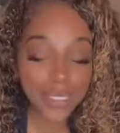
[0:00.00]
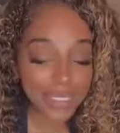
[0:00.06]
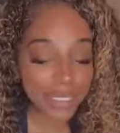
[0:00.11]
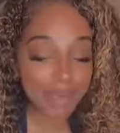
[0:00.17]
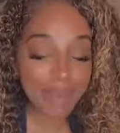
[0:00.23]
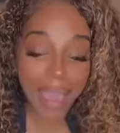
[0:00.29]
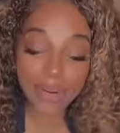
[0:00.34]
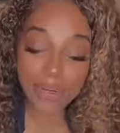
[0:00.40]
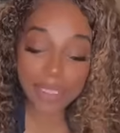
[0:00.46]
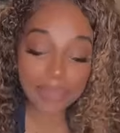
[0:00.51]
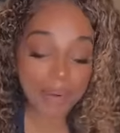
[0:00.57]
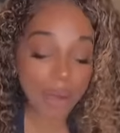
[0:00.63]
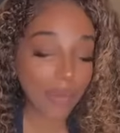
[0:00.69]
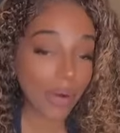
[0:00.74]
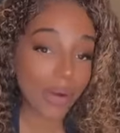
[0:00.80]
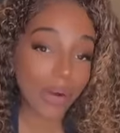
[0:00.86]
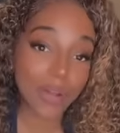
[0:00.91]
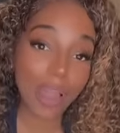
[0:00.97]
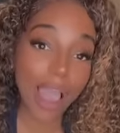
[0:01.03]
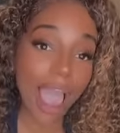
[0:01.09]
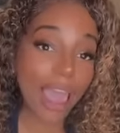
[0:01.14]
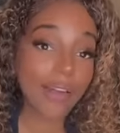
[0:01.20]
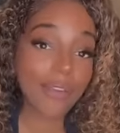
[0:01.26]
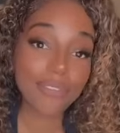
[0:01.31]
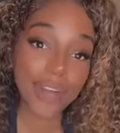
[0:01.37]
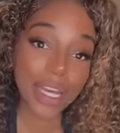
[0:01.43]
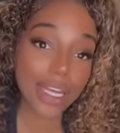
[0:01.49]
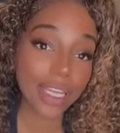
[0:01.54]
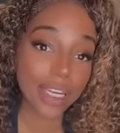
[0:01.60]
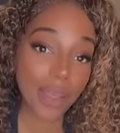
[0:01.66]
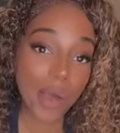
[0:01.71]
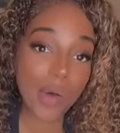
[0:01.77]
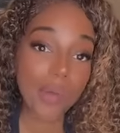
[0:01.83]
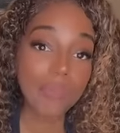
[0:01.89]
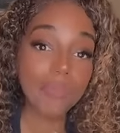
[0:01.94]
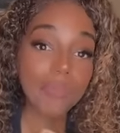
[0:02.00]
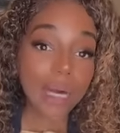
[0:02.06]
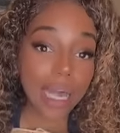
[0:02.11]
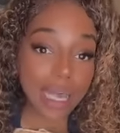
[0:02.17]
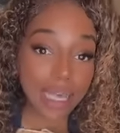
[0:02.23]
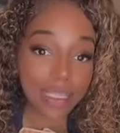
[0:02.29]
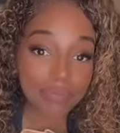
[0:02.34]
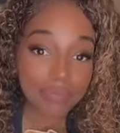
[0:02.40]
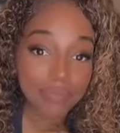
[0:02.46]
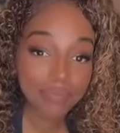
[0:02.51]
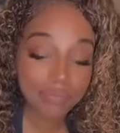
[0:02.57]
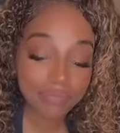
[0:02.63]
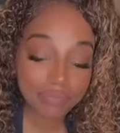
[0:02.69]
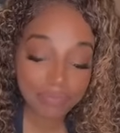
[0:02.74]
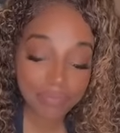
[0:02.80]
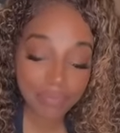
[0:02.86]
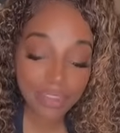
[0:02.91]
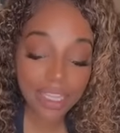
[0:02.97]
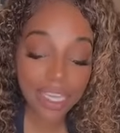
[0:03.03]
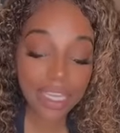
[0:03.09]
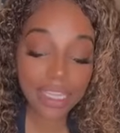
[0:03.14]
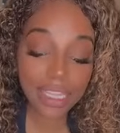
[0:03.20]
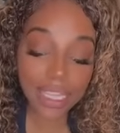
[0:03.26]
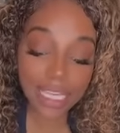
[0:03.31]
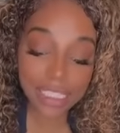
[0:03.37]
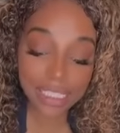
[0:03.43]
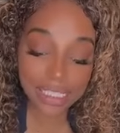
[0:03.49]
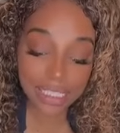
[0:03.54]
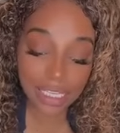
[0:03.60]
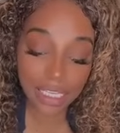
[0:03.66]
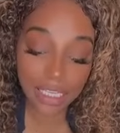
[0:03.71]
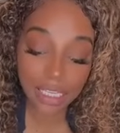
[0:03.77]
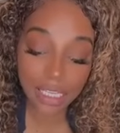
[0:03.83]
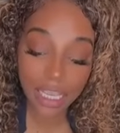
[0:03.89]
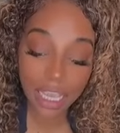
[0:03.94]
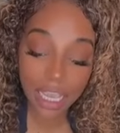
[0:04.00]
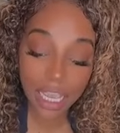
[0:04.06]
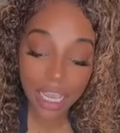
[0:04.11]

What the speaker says: Or somebody doing spell work on y'all. I don't fucking know. But listen,